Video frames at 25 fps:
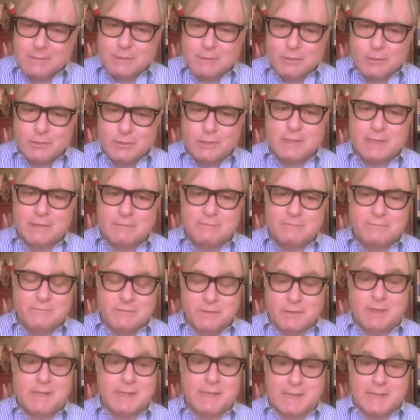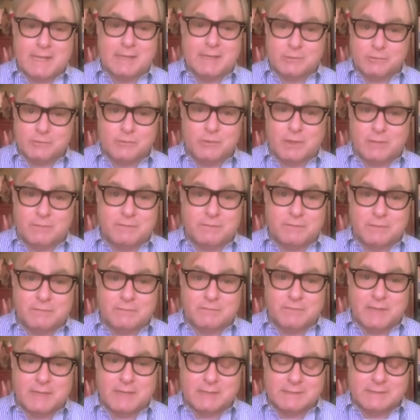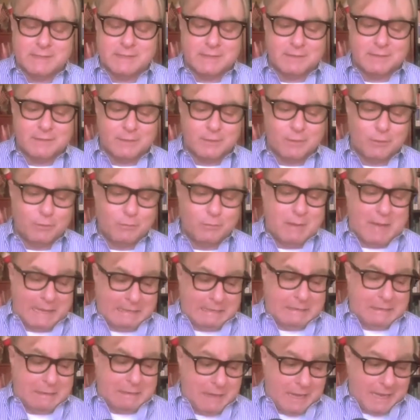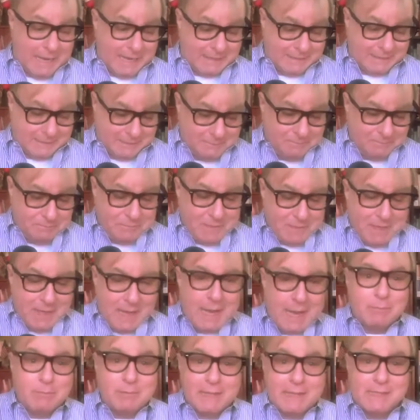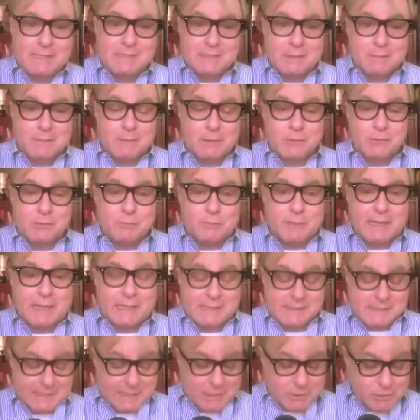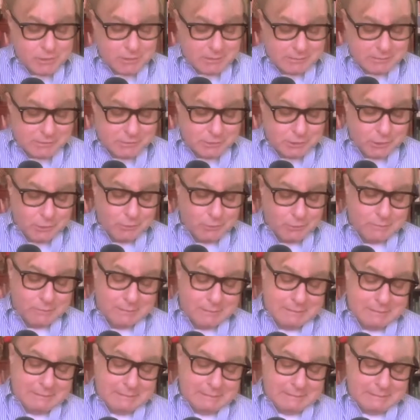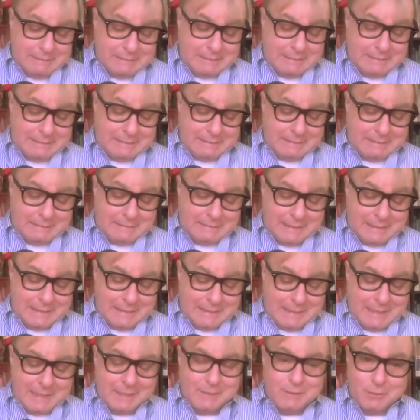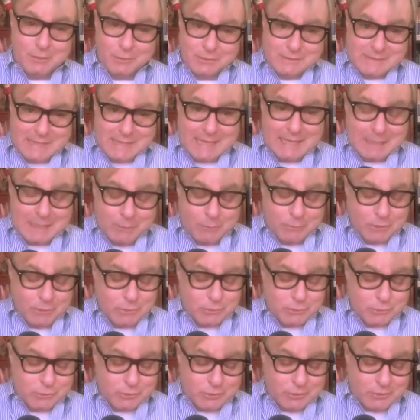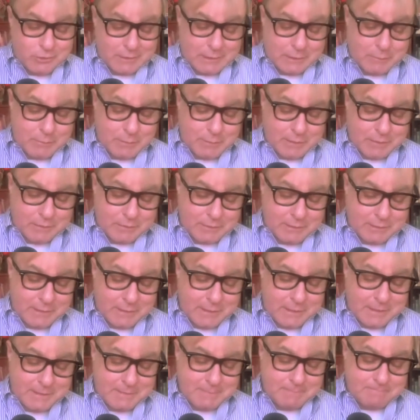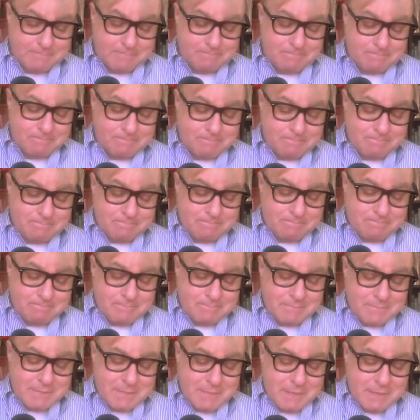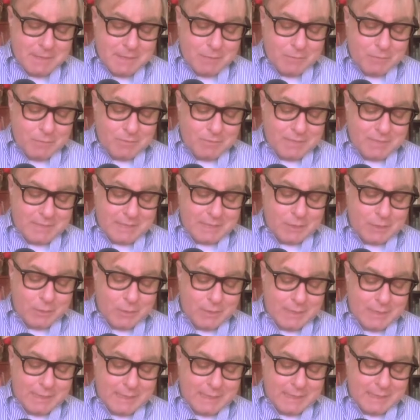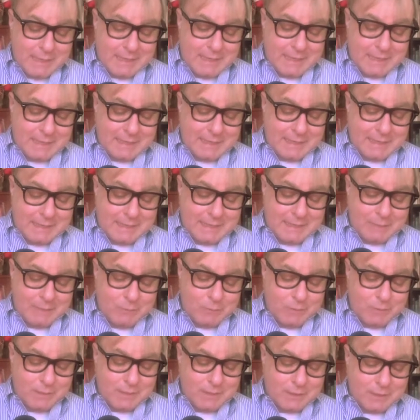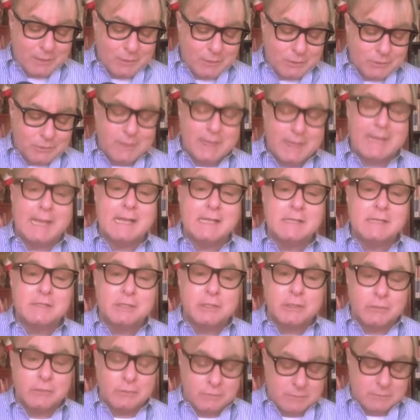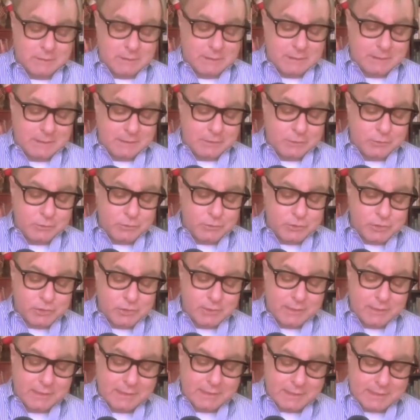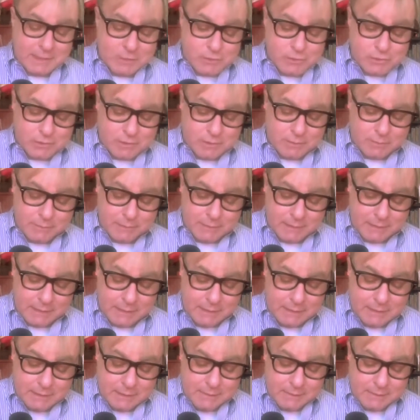could have very catastrophic effects." And I thought, oh my God, I'm glad somebody was paying attention. So I know exactly what you're talking about. Well, thank you. I wanted to also ask you, you're chairing a national committee